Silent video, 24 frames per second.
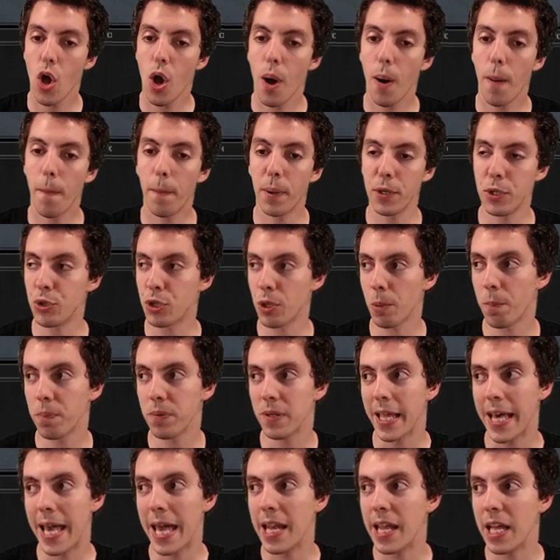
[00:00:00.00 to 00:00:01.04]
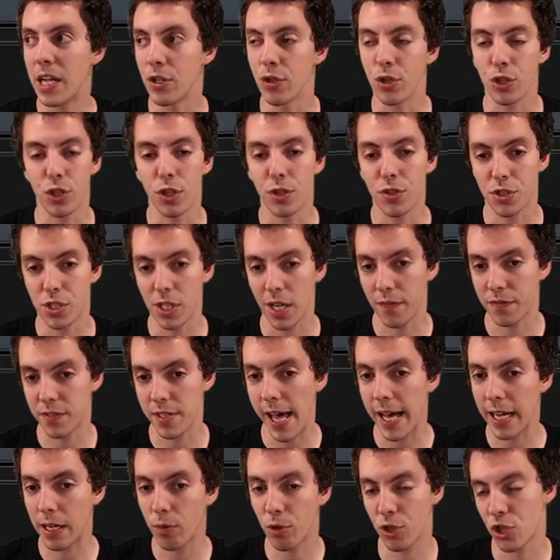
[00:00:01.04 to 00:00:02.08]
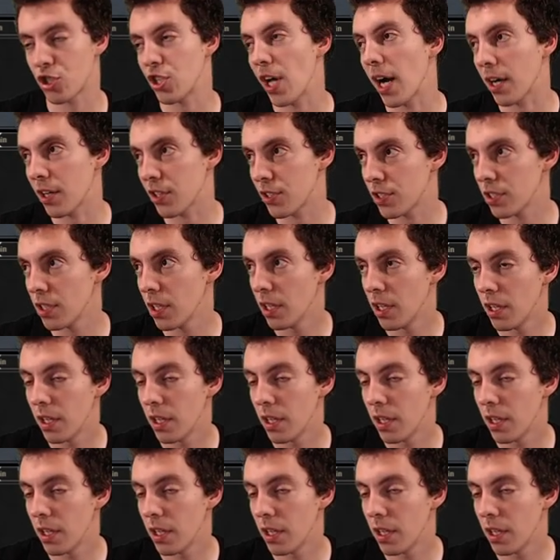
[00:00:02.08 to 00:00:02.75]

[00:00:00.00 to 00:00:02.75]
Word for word: but you can play it in your good stuff deck, which sucks.